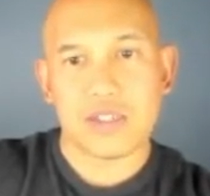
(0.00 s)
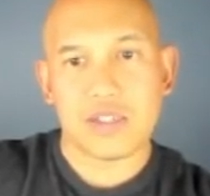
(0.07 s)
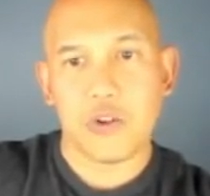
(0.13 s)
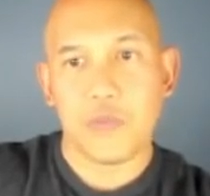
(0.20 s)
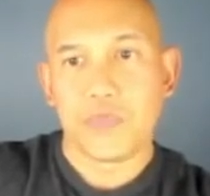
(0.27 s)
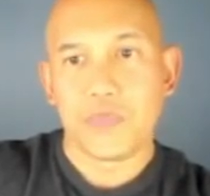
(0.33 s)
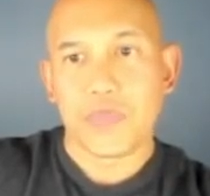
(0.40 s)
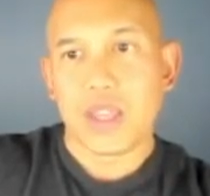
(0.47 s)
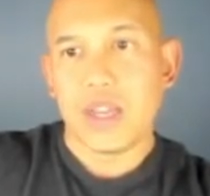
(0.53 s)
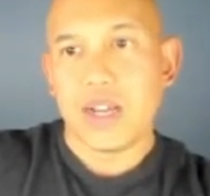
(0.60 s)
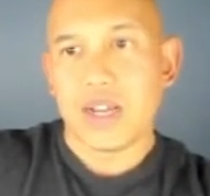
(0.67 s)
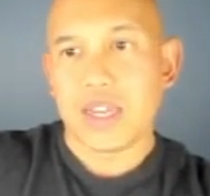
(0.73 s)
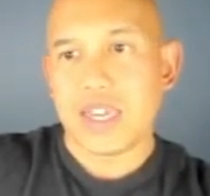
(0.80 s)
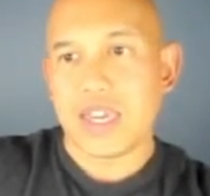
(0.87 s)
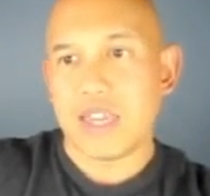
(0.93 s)
So
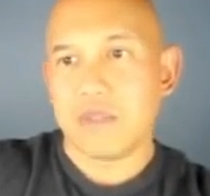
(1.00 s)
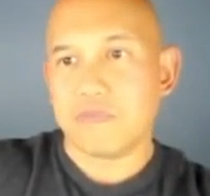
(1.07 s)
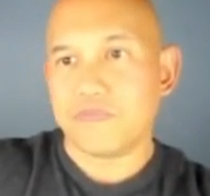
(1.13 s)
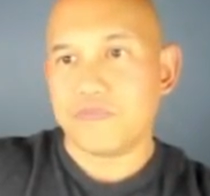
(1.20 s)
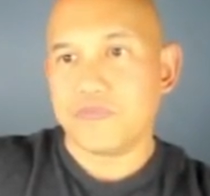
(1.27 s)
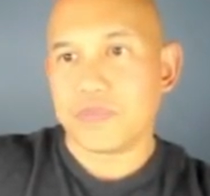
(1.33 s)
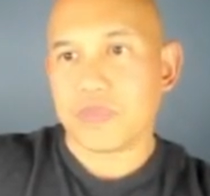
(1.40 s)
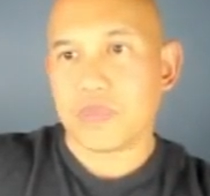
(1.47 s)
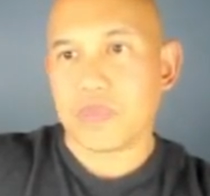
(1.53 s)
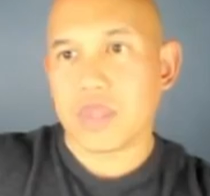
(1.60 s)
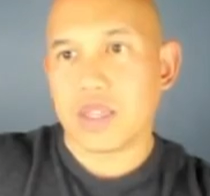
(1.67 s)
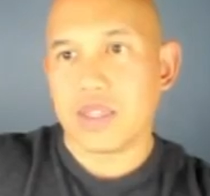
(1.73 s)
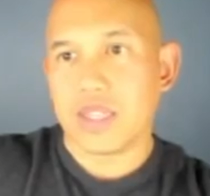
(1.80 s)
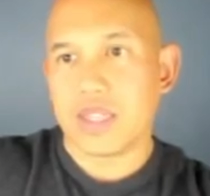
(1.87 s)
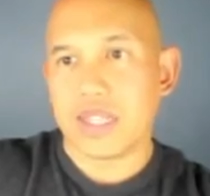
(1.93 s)
again,
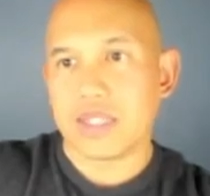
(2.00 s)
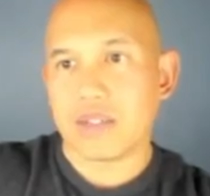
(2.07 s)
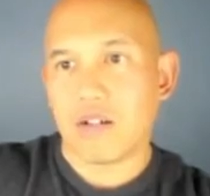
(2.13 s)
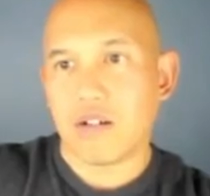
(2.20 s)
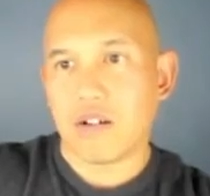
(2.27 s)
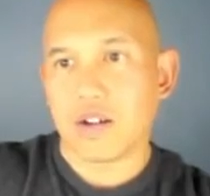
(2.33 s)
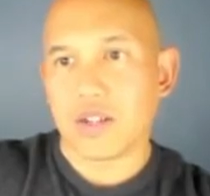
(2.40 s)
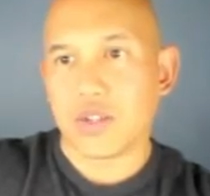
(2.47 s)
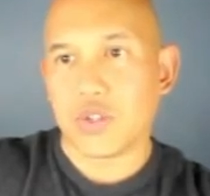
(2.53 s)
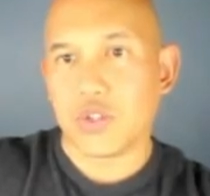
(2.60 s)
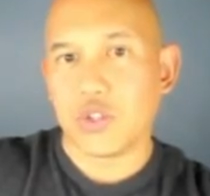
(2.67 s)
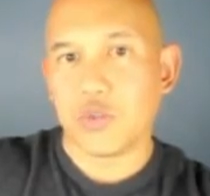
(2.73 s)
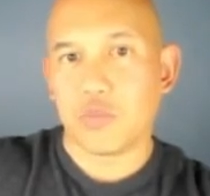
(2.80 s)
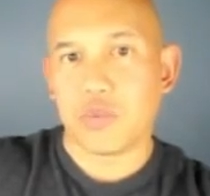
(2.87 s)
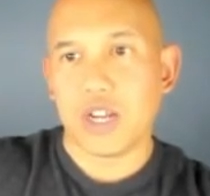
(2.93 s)
these are
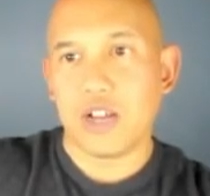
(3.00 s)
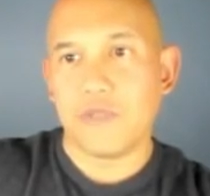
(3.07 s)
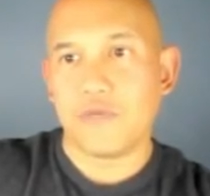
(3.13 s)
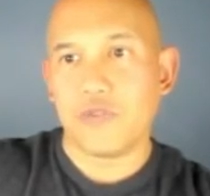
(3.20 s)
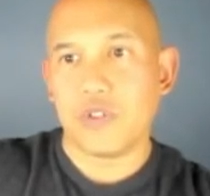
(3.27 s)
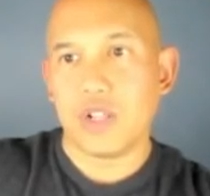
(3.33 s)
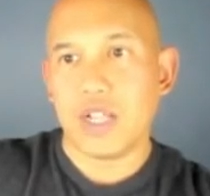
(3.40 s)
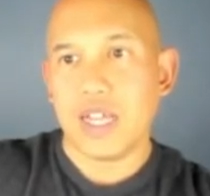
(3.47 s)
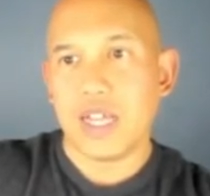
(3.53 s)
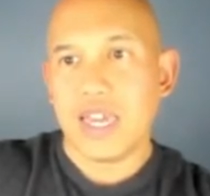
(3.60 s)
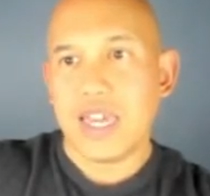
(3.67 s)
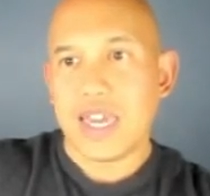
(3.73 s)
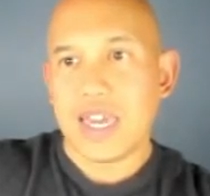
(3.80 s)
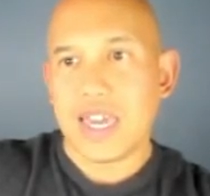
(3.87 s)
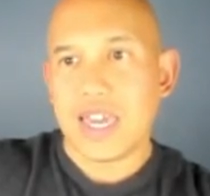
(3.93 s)
super helpful,
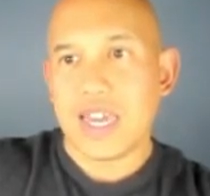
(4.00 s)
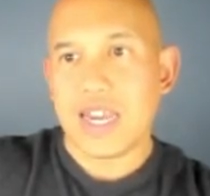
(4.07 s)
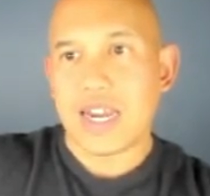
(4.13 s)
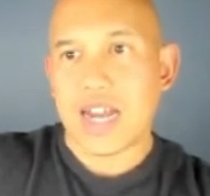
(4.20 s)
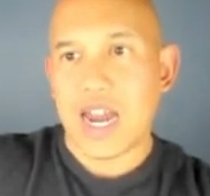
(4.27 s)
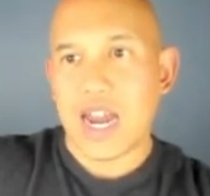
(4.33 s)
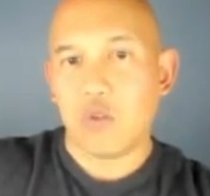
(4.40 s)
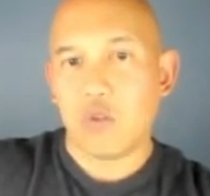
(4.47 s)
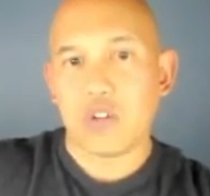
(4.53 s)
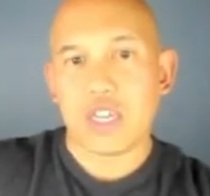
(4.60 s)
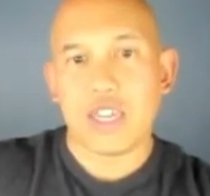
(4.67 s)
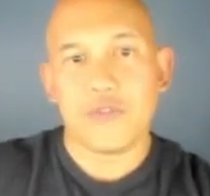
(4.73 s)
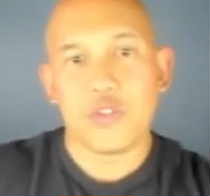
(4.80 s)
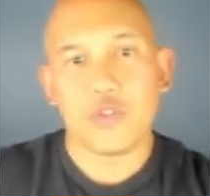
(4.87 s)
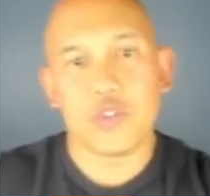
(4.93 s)
and I will
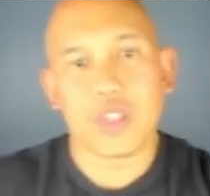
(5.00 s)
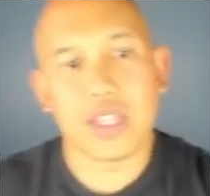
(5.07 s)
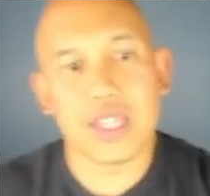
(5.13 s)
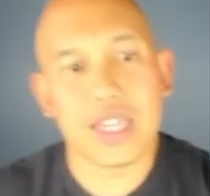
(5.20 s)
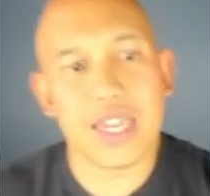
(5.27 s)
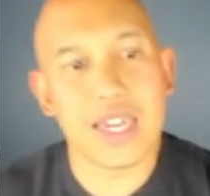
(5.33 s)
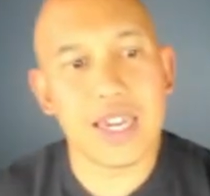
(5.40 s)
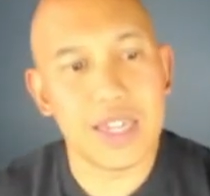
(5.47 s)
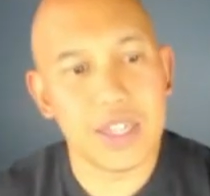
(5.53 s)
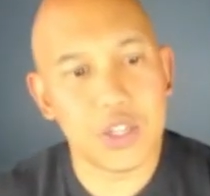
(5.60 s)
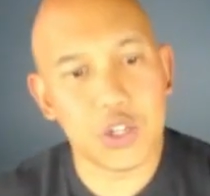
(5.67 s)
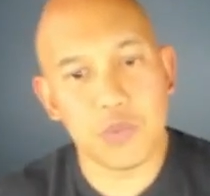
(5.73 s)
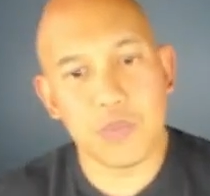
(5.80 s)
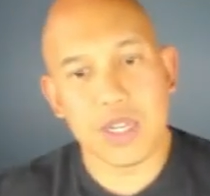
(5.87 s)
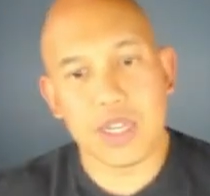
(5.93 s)
give you the link.
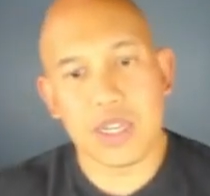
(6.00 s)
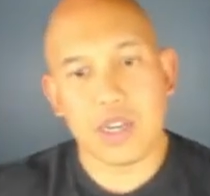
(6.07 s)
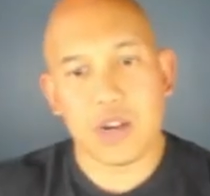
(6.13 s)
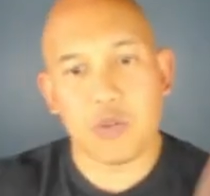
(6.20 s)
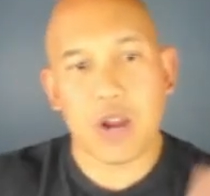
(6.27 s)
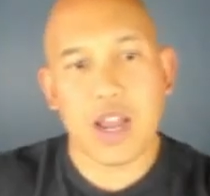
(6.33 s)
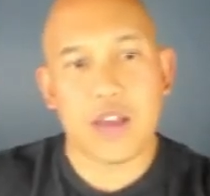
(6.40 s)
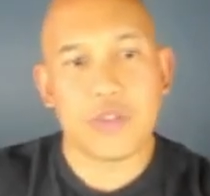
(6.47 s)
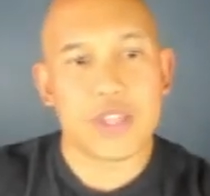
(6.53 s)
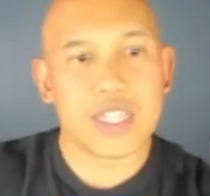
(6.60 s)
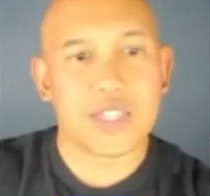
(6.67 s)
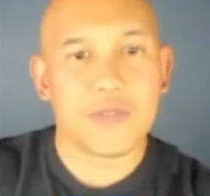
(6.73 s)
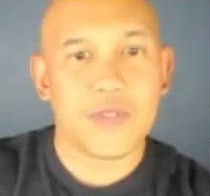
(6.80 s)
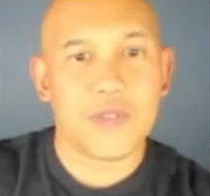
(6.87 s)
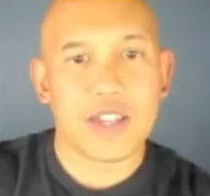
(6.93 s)
It should be around
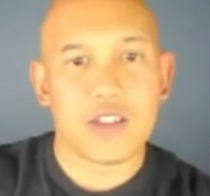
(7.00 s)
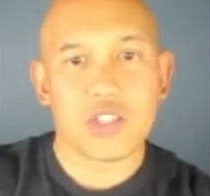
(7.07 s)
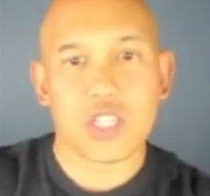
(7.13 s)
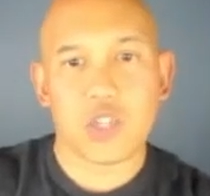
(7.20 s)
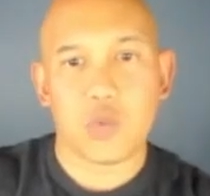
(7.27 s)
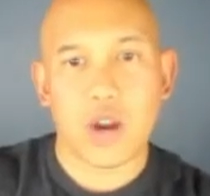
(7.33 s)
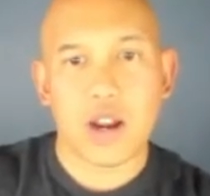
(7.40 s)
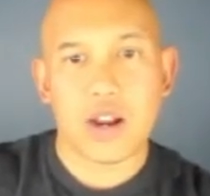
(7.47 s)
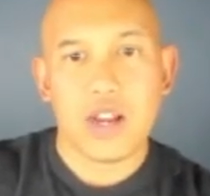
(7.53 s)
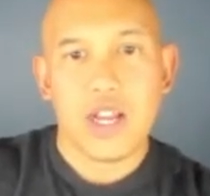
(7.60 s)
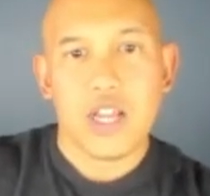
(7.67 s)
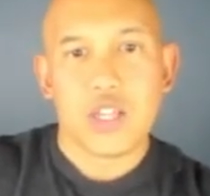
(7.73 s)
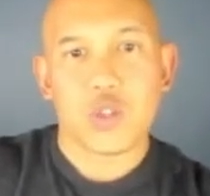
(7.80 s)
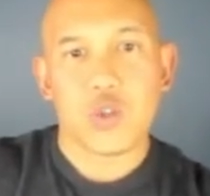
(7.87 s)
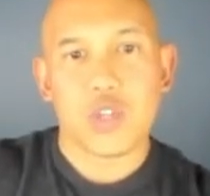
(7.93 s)
this video somewhere,
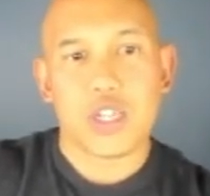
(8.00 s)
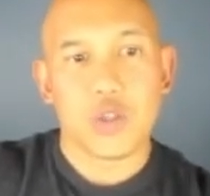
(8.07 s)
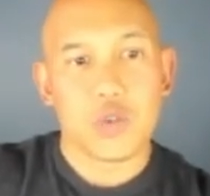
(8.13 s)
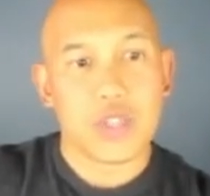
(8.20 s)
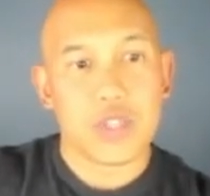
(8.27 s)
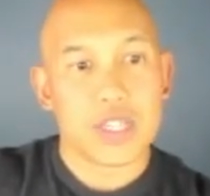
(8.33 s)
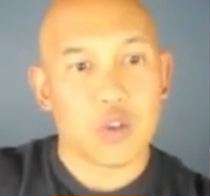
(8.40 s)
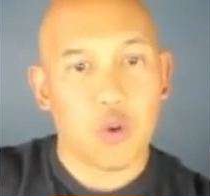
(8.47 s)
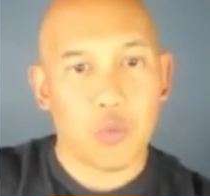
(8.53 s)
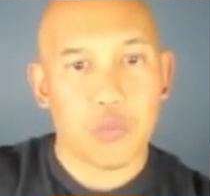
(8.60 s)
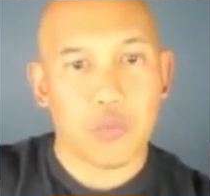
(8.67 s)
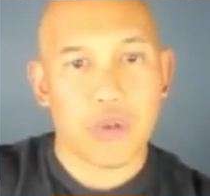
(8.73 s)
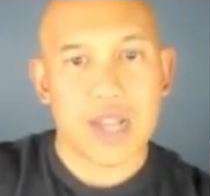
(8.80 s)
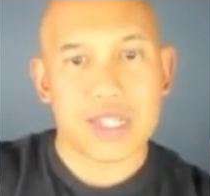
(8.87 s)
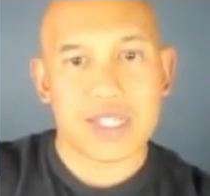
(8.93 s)
so you can do this
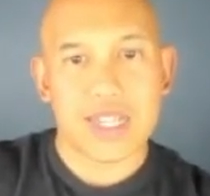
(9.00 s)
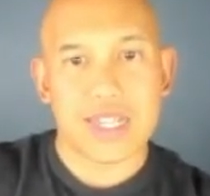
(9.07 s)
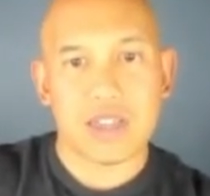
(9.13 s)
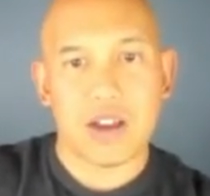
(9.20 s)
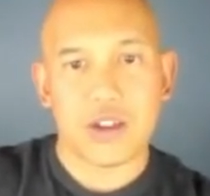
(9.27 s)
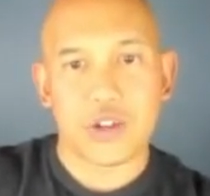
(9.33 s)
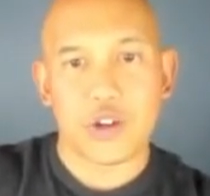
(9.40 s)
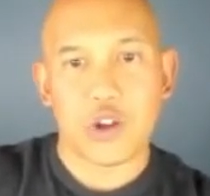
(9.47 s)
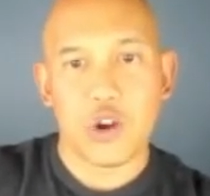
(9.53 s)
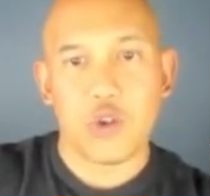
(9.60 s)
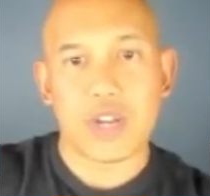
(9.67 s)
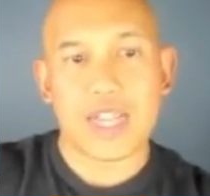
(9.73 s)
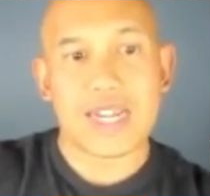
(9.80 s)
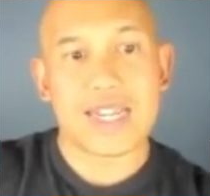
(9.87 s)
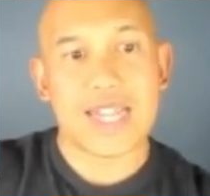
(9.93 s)
whole process on your
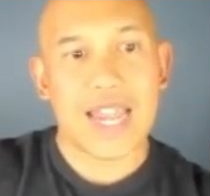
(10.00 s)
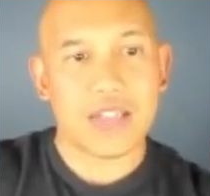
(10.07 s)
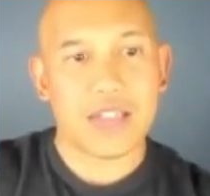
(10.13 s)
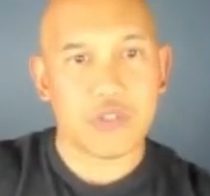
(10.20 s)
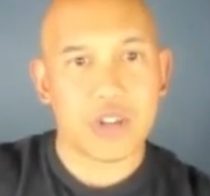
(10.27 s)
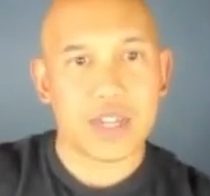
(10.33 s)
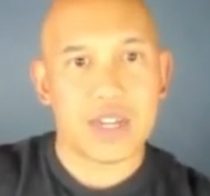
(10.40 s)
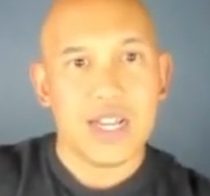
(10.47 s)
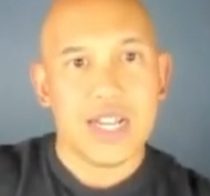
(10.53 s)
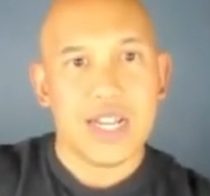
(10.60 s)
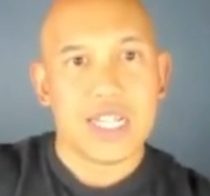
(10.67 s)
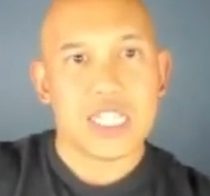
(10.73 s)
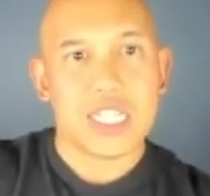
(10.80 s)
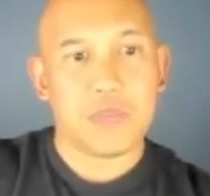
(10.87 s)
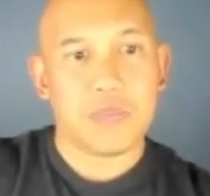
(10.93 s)
own and tailor it
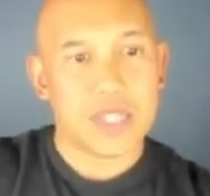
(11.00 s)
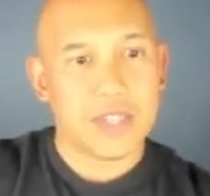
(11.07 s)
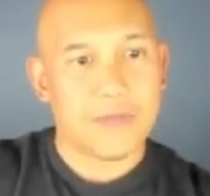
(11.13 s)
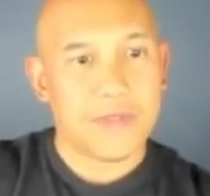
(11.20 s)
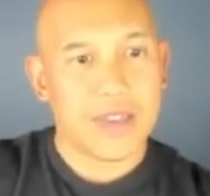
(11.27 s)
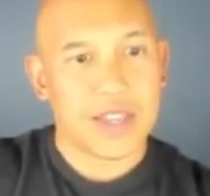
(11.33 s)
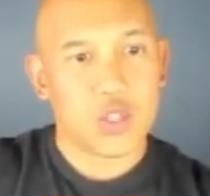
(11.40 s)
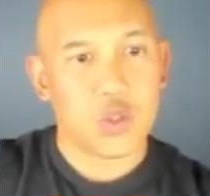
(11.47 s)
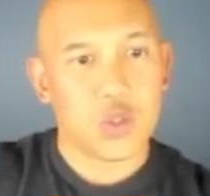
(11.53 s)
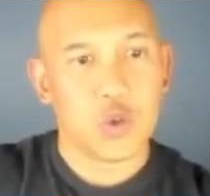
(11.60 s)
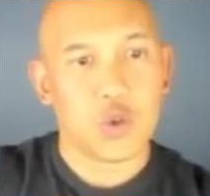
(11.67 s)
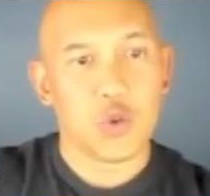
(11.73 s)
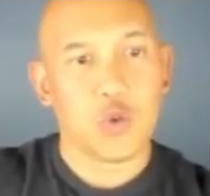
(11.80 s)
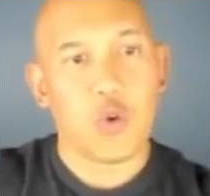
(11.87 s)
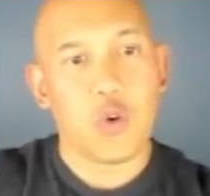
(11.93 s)
specific
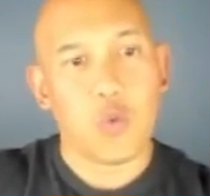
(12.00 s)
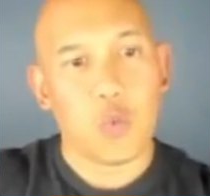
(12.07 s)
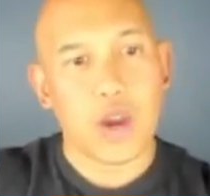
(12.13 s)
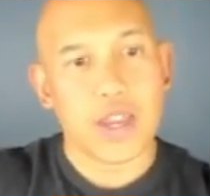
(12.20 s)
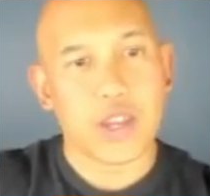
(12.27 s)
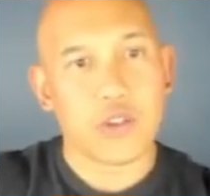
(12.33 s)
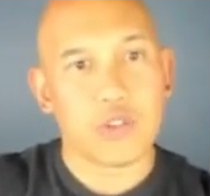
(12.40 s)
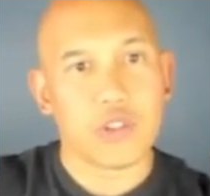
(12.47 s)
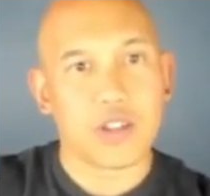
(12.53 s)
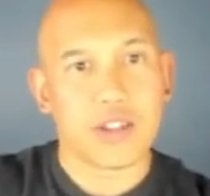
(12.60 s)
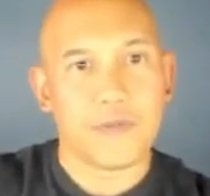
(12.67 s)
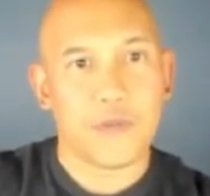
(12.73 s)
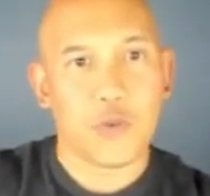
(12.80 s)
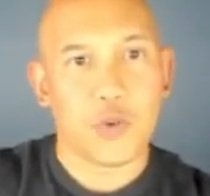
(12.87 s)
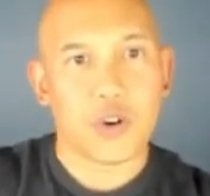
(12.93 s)
to what you're
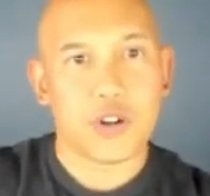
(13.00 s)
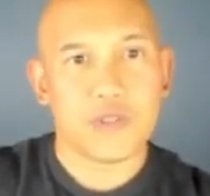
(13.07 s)
looking for.